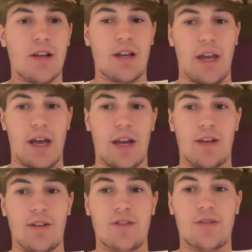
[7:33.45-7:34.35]

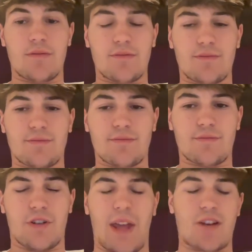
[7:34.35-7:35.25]
And
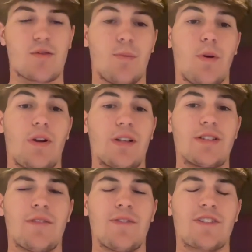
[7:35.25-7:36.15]
the actual building
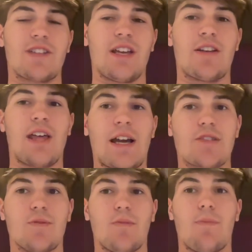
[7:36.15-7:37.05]
itself, not stand, the
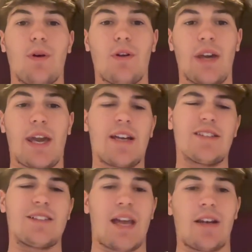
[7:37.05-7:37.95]
actual building and
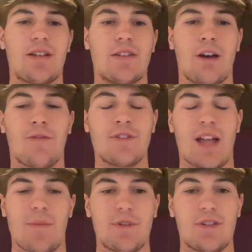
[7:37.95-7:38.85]
stand itself has
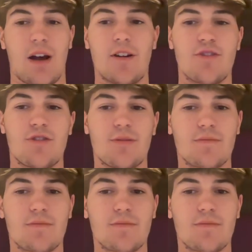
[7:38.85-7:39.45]
not been touched.